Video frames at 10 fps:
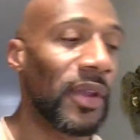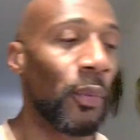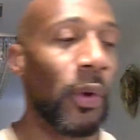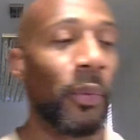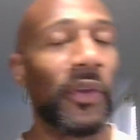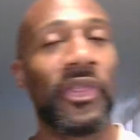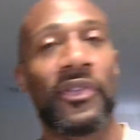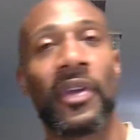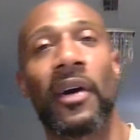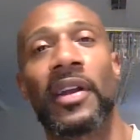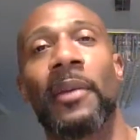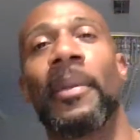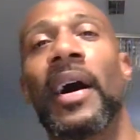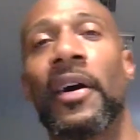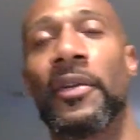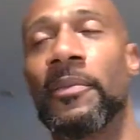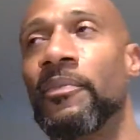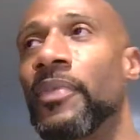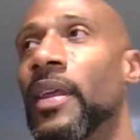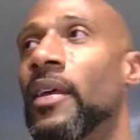When we're talking about
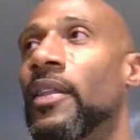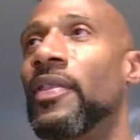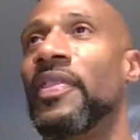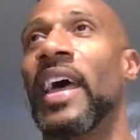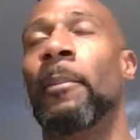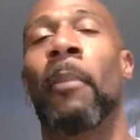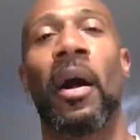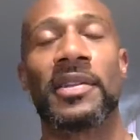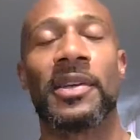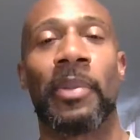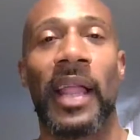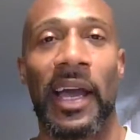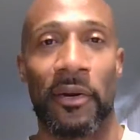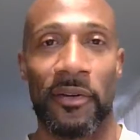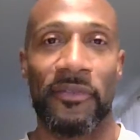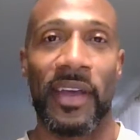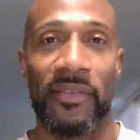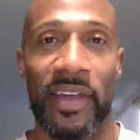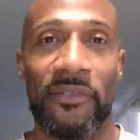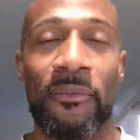that multiplier effect,
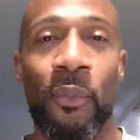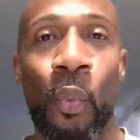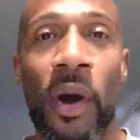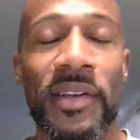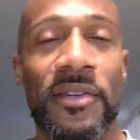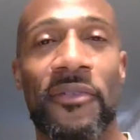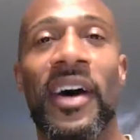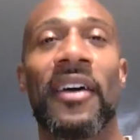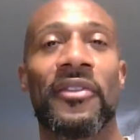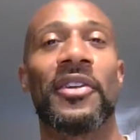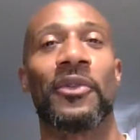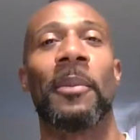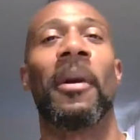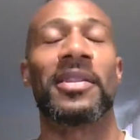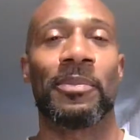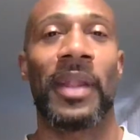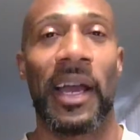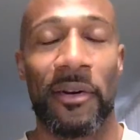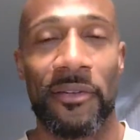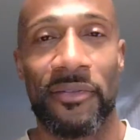that 1 to 500
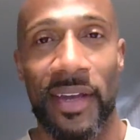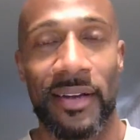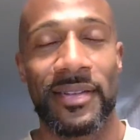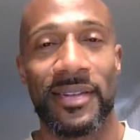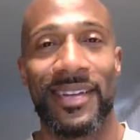multiplier effect,